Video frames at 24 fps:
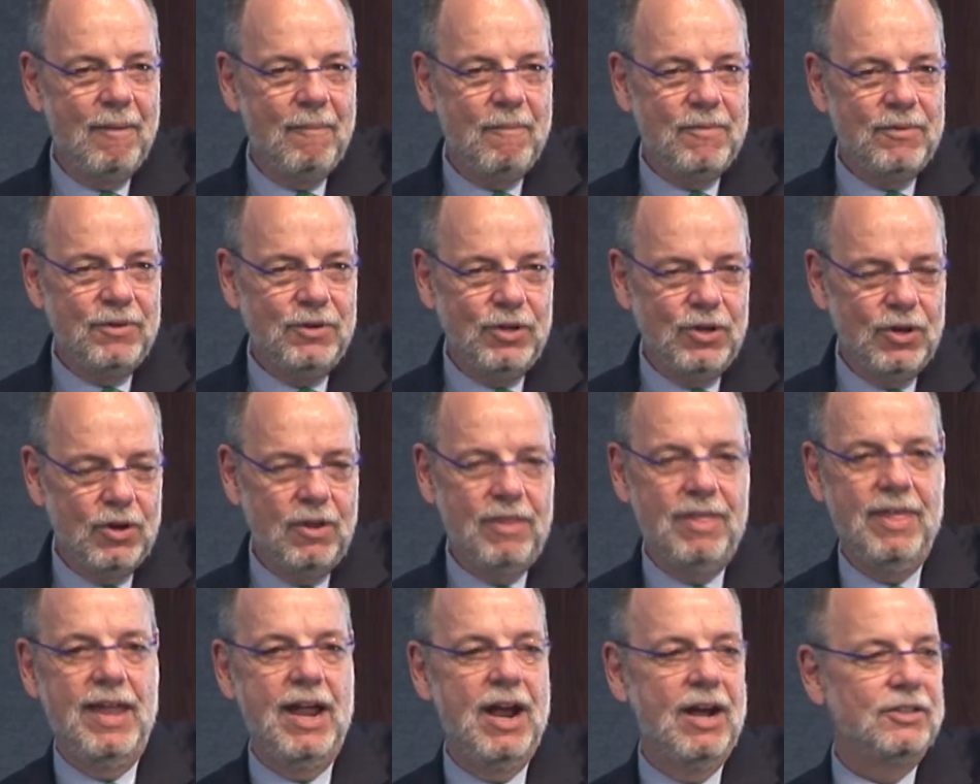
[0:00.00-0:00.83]

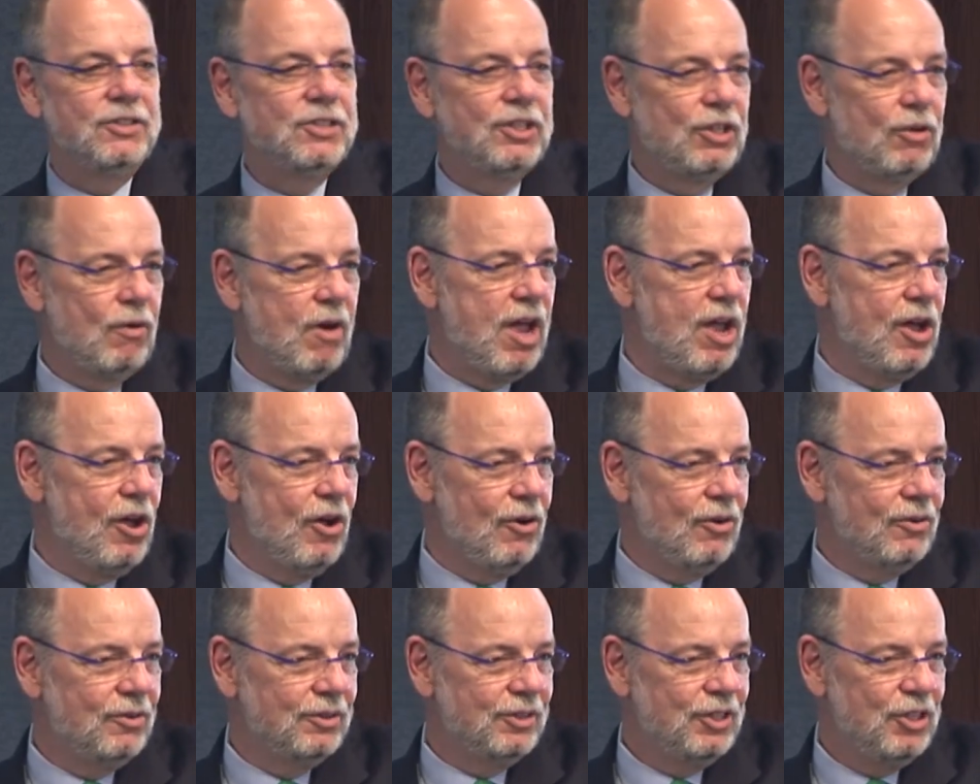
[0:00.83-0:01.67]
you're there to
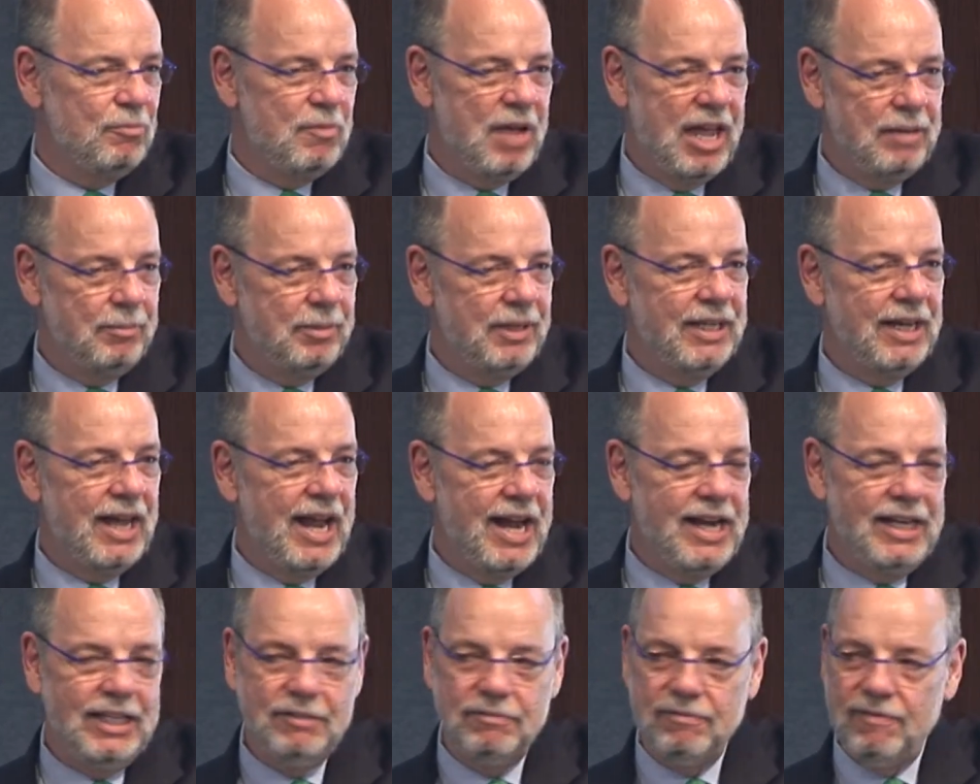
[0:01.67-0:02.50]
grow. You may be
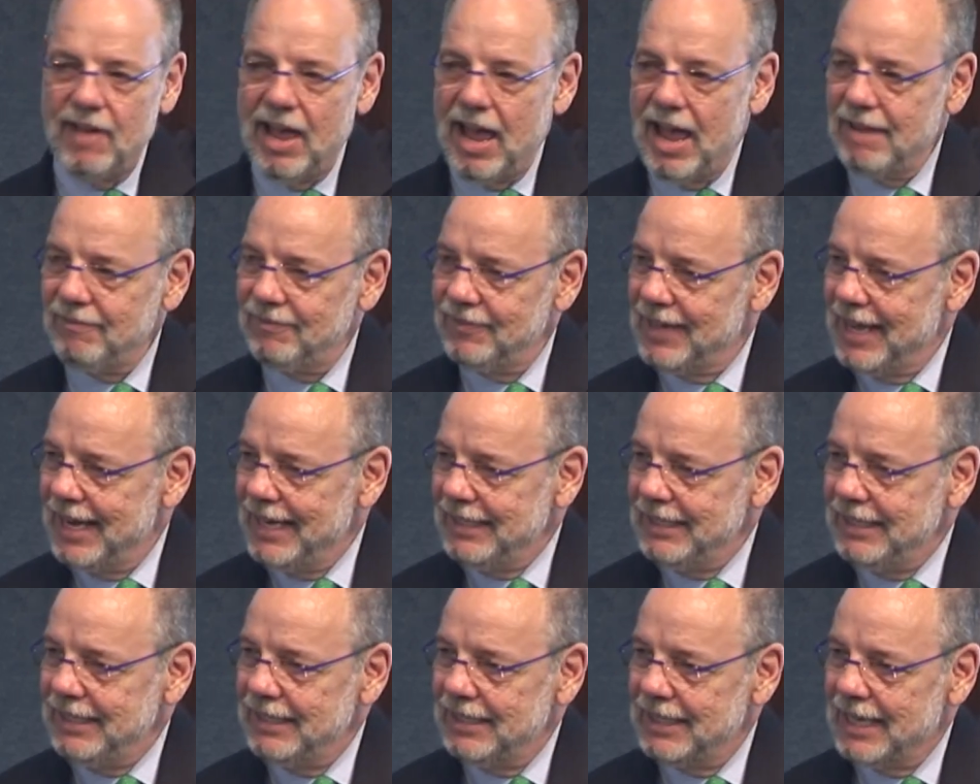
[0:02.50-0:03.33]
85,
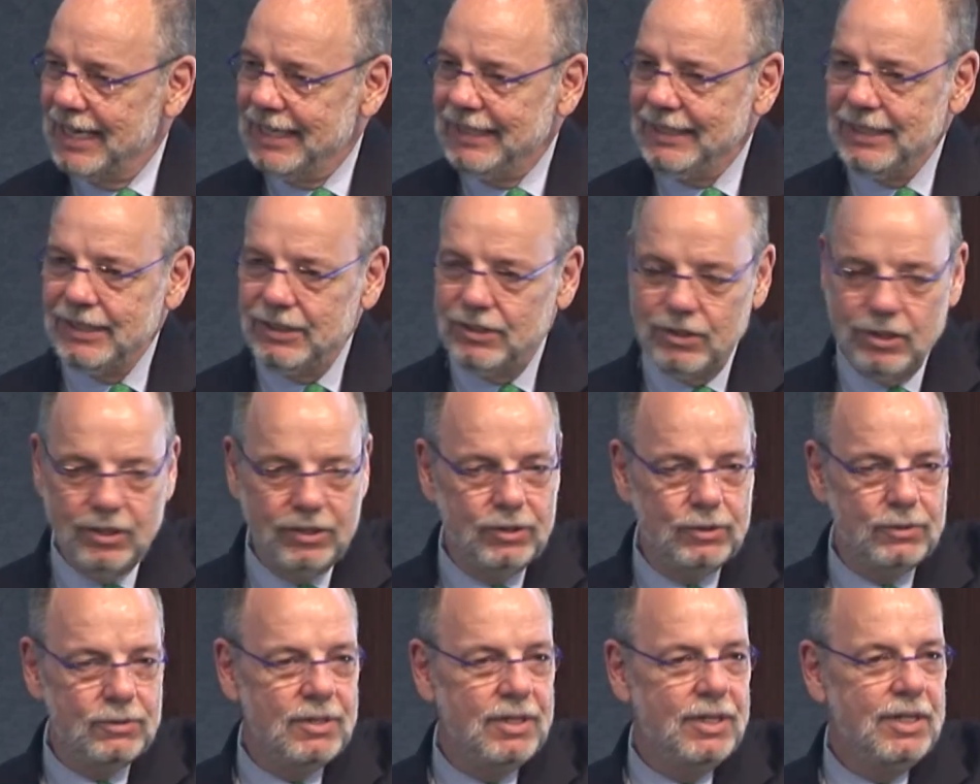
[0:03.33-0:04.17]
90,
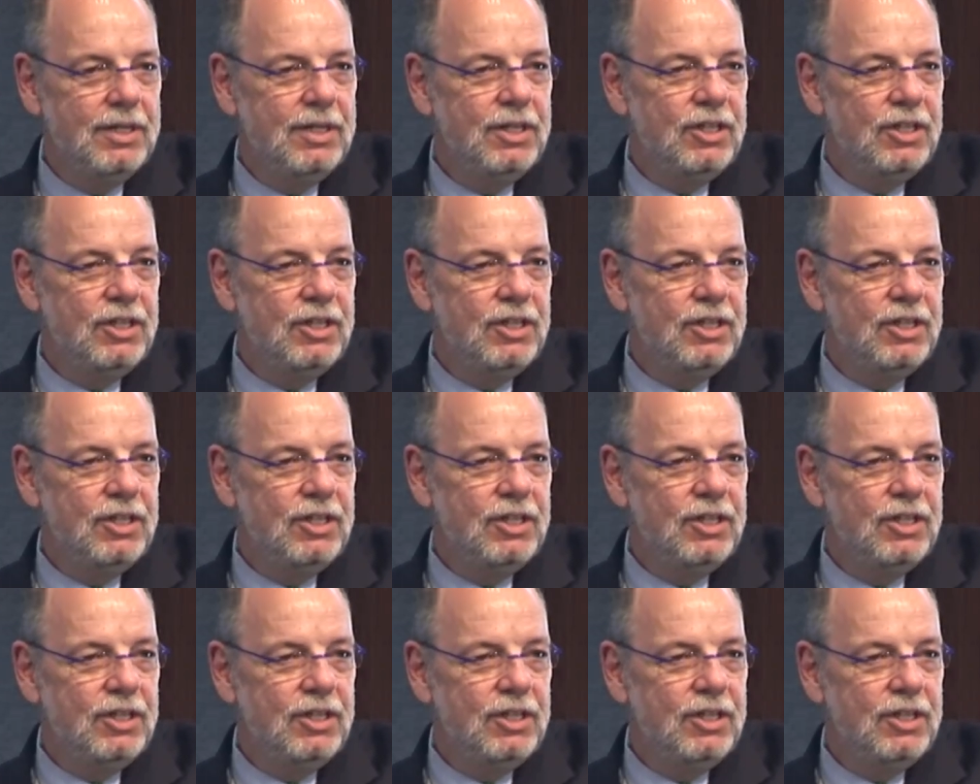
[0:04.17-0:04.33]
92.